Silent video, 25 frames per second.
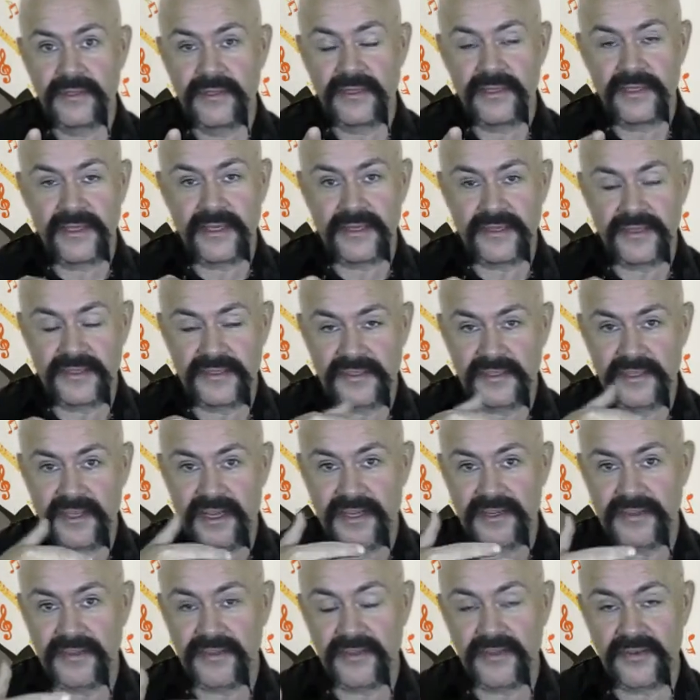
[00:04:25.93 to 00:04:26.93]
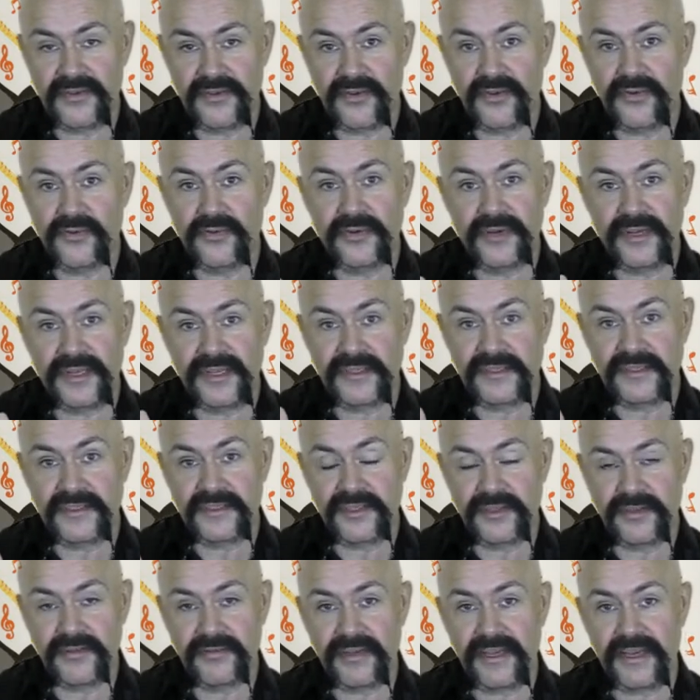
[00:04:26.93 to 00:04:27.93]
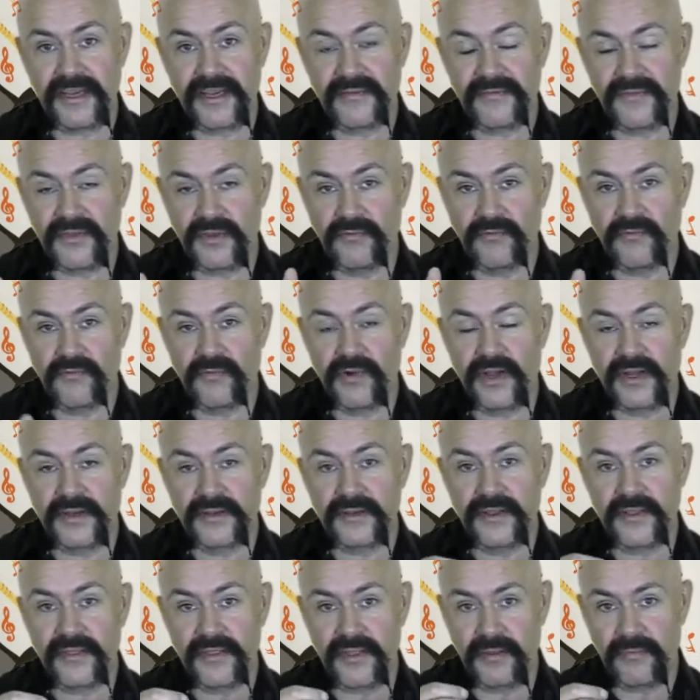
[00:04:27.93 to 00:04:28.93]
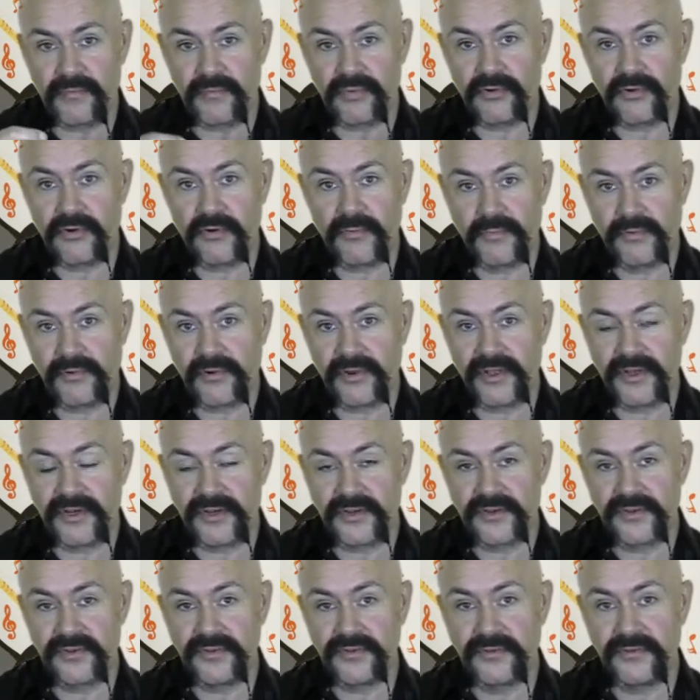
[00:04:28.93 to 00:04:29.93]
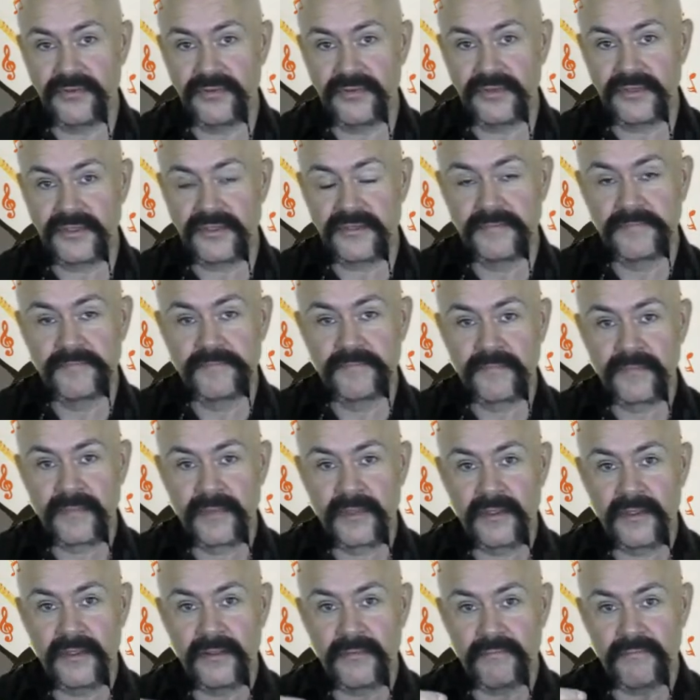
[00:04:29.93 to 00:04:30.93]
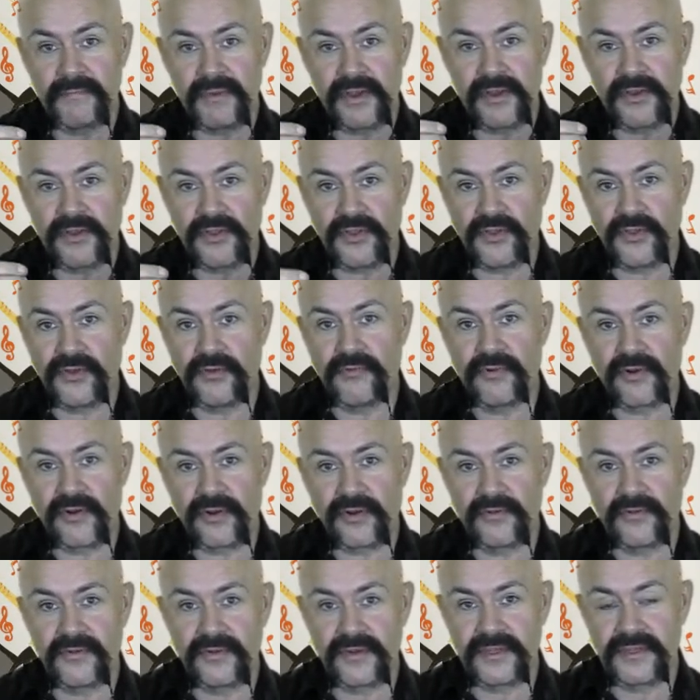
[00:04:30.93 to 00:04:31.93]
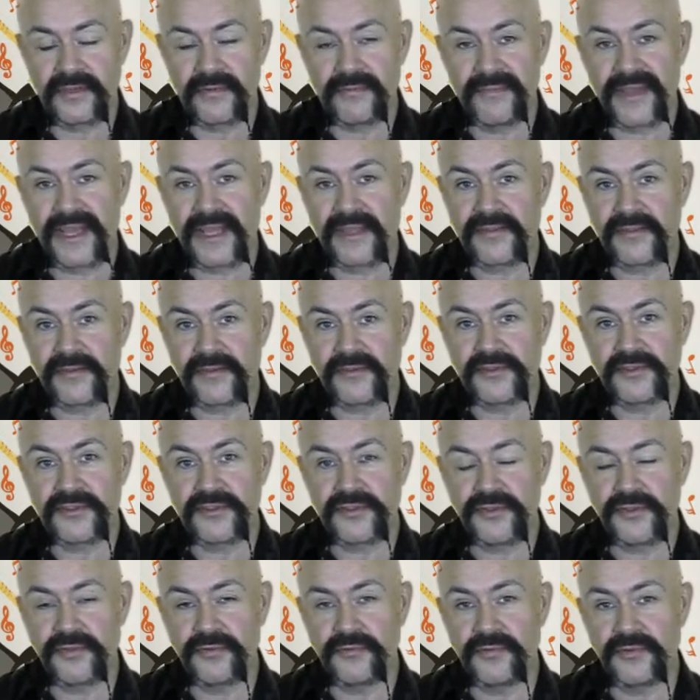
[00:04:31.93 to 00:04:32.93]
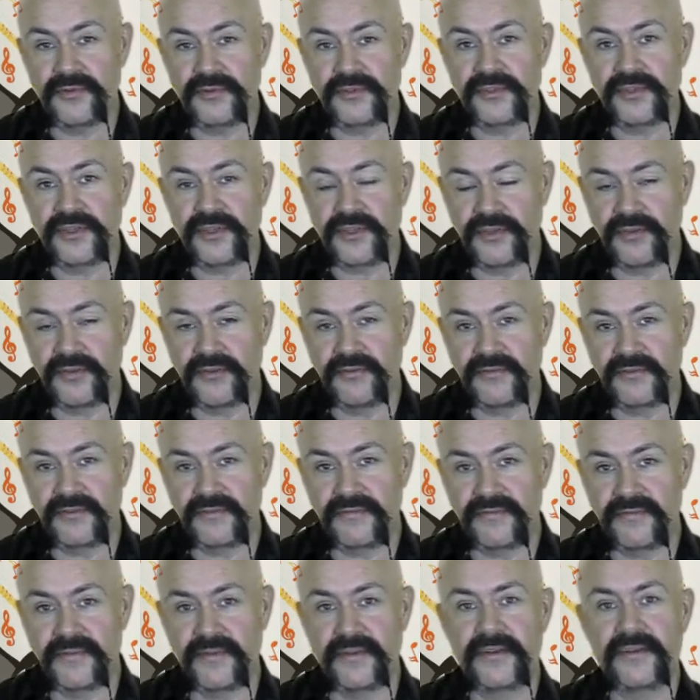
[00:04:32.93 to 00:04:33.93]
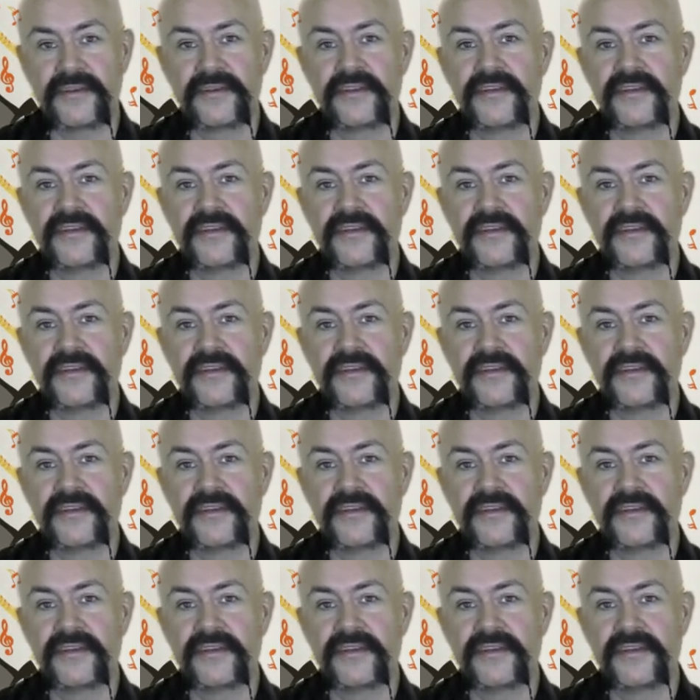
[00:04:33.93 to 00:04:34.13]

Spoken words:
It is not in the toys that you have. You want the appropriate tools, but you are going to make those tools useful.